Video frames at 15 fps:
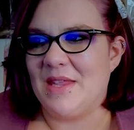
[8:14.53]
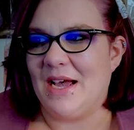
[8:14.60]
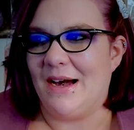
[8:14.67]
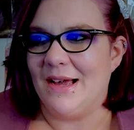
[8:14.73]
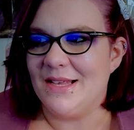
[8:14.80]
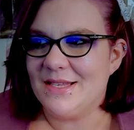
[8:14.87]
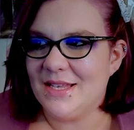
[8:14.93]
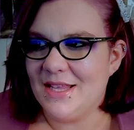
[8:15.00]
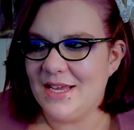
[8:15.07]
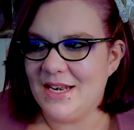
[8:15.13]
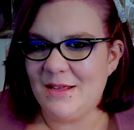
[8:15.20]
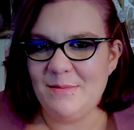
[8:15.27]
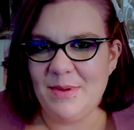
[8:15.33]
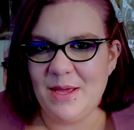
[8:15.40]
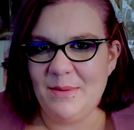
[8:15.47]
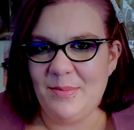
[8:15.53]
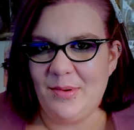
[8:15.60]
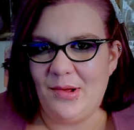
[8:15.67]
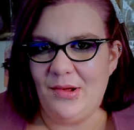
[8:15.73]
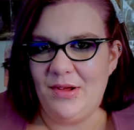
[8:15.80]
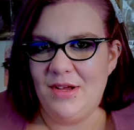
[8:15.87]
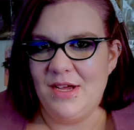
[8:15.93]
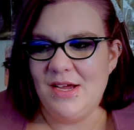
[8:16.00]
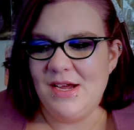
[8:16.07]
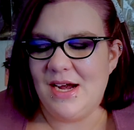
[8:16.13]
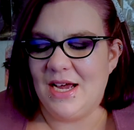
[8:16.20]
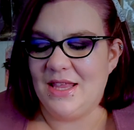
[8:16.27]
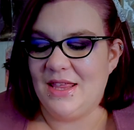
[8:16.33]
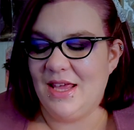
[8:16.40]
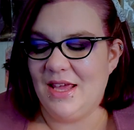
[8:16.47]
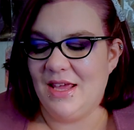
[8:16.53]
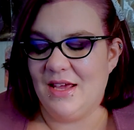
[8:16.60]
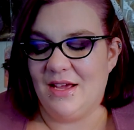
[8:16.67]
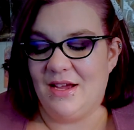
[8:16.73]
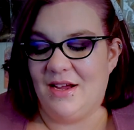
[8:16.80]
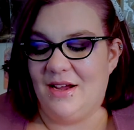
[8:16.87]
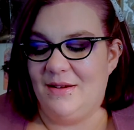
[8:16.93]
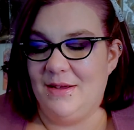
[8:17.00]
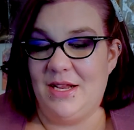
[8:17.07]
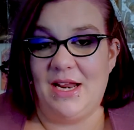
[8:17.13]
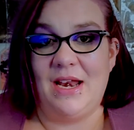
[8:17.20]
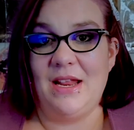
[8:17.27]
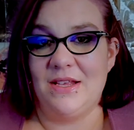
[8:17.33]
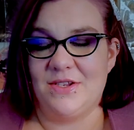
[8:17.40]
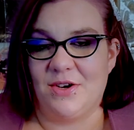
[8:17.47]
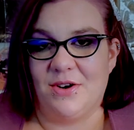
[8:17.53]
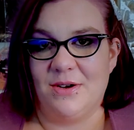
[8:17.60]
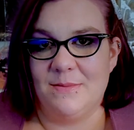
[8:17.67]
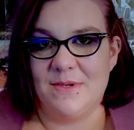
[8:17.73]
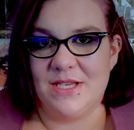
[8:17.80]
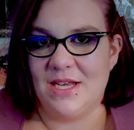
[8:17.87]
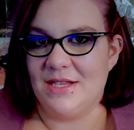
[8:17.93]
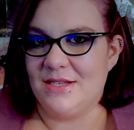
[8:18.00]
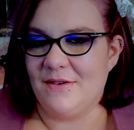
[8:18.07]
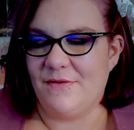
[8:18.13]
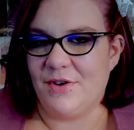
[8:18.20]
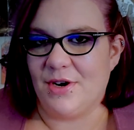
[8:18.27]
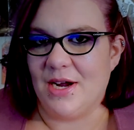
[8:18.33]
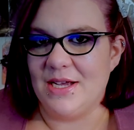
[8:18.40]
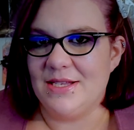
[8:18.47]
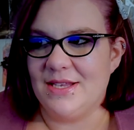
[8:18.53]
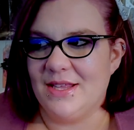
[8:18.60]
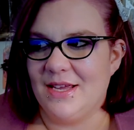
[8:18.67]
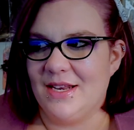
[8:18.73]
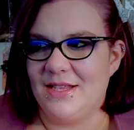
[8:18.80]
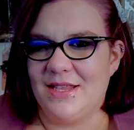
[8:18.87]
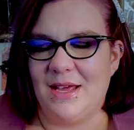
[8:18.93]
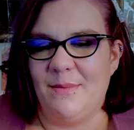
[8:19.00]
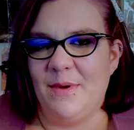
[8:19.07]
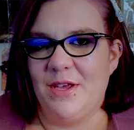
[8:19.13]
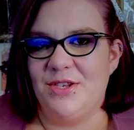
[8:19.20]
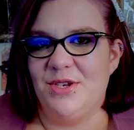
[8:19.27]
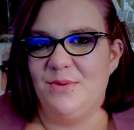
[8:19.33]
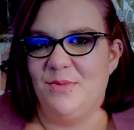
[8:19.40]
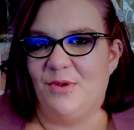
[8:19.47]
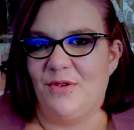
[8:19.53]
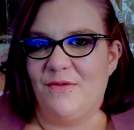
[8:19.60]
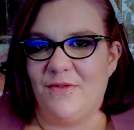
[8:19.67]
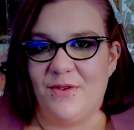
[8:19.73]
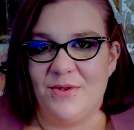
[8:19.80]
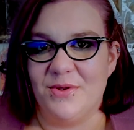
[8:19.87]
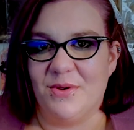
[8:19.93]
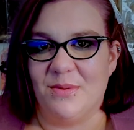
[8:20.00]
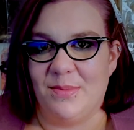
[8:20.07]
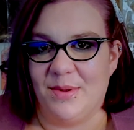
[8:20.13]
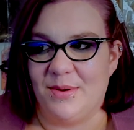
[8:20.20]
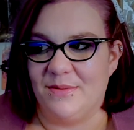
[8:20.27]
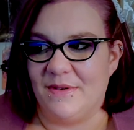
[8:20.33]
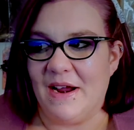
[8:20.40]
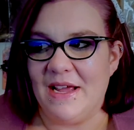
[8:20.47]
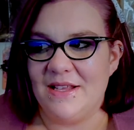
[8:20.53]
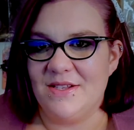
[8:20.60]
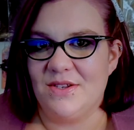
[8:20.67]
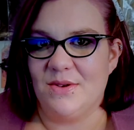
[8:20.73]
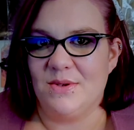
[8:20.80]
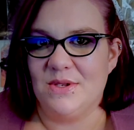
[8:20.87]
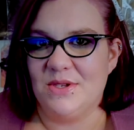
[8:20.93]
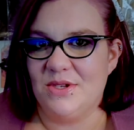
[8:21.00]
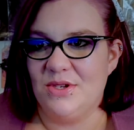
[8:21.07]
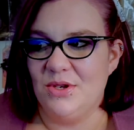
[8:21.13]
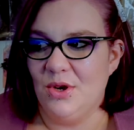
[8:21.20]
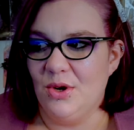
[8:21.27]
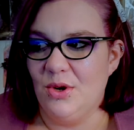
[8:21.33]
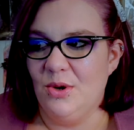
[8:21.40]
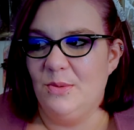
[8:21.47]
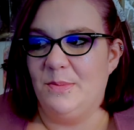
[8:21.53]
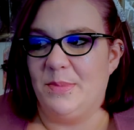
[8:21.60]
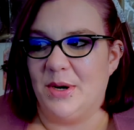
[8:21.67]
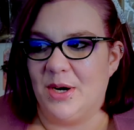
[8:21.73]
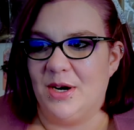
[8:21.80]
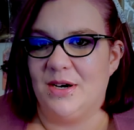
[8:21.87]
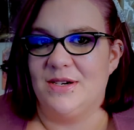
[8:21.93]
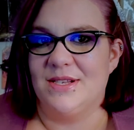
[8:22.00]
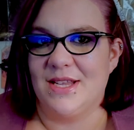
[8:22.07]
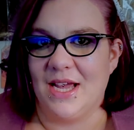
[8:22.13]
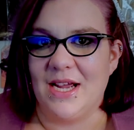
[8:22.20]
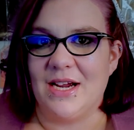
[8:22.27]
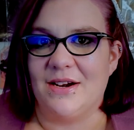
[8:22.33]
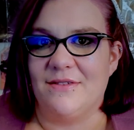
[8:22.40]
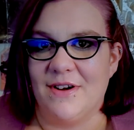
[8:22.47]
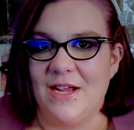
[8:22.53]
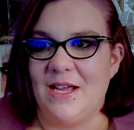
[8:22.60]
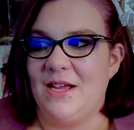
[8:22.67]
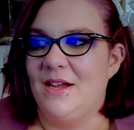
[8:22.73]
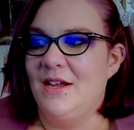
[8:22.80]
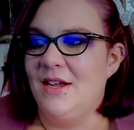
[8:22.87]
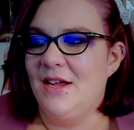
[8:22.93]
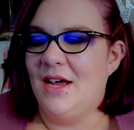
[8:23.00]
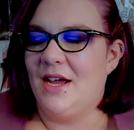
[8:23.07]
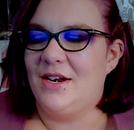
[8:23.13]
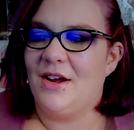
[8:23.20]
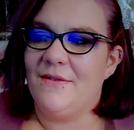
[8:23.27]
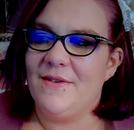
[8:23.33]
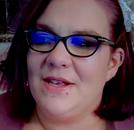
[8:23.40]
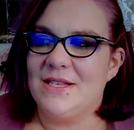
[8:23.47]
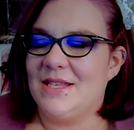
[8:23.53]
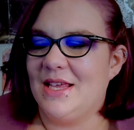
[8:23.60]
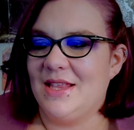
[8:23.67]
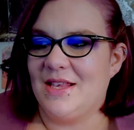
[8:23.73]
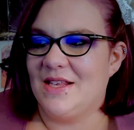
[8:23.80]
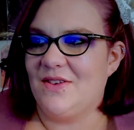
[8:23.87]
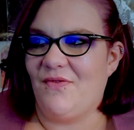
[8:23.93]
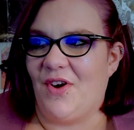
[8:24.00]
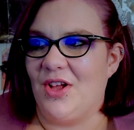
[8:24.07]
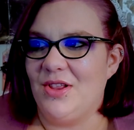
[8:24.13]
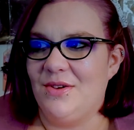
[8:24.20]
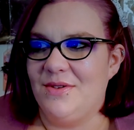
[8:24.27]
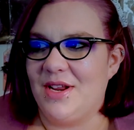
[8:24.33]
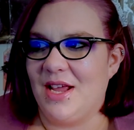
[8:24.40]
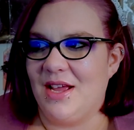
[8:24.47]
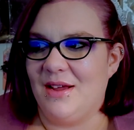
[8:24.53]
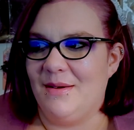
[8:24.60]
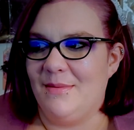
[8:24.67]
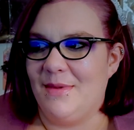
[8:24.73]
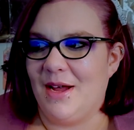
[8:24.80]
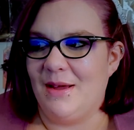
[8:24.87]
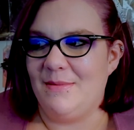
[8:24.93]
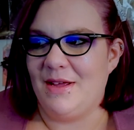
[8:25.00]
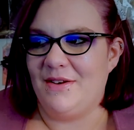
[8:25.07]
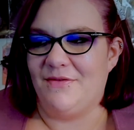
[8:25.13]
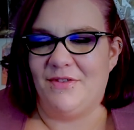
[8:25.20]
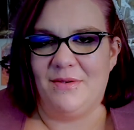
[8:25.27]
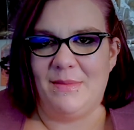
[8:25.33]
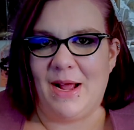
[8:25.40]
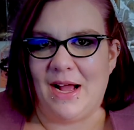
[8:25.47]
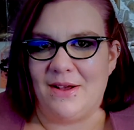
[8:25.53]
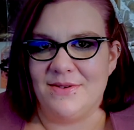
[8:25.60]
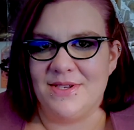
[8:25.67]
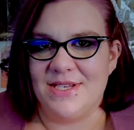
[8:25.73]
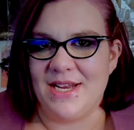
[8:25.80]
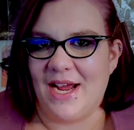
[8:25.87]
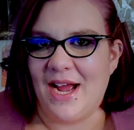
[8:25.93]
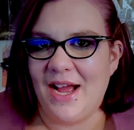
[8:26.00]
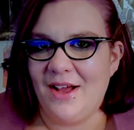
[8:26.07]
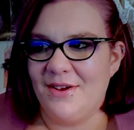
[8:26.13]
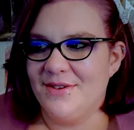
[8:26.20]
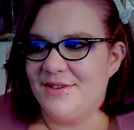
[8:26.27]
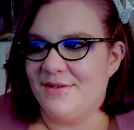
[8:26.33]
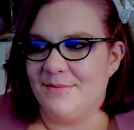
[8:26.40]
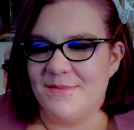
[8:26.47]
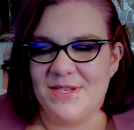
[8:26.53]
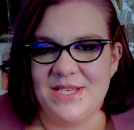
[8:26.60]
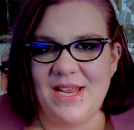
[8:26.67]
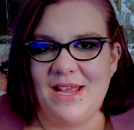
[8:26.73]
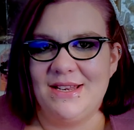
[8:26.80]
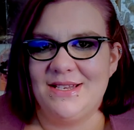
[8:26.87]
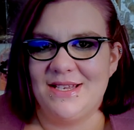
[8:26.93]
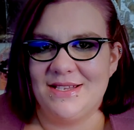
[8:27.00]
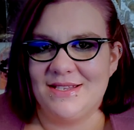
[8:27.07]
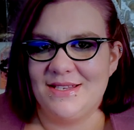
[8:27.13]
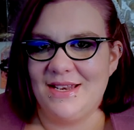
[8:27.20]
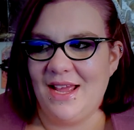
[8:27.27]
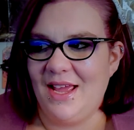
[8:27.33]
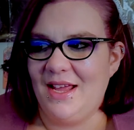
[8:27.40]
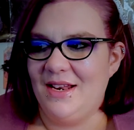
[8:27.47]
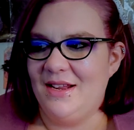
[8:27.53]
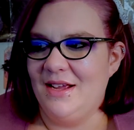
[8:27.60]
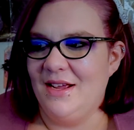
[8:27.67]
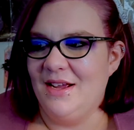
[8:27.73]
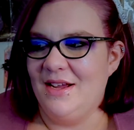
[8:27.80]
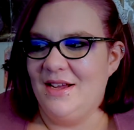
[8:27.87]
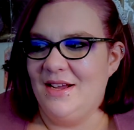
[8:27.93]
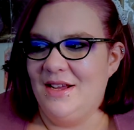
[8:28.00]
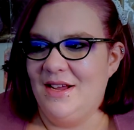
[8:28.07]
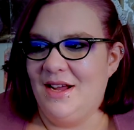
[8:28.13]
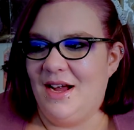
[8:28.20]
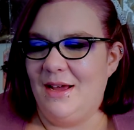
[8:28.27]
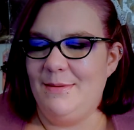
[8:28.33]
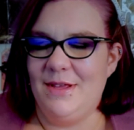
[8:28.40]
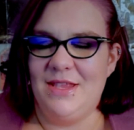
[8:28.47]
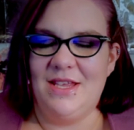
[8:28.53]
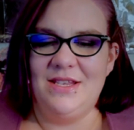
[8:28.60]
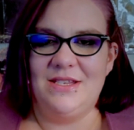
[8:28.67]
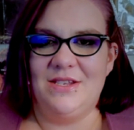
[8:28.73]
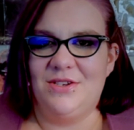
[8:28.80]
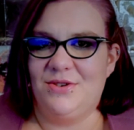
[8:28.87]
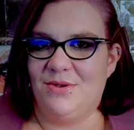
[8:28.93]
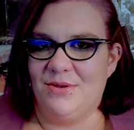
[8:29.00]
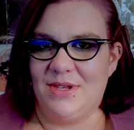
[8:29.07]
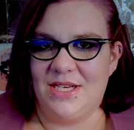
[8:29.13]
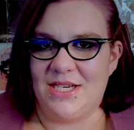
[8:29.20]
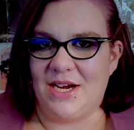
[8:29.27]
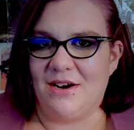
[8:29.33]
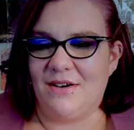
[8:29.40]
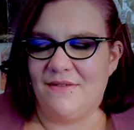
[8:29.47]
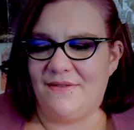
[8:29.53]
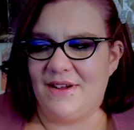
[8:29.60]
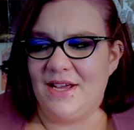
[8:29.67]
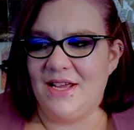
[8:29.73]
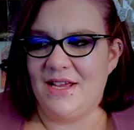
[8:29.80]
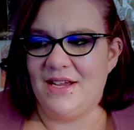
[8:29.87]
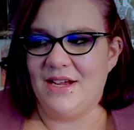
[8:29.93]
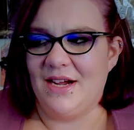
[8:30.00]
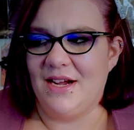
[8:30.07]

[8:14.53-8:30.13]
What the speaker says: isolating people. I think in any circumstance, if you're isolated, that makes you more vulnerable, right? So super scary. And obviously this followed him, I mean, from house to house, from state to state. I mean, this is truly terrifying.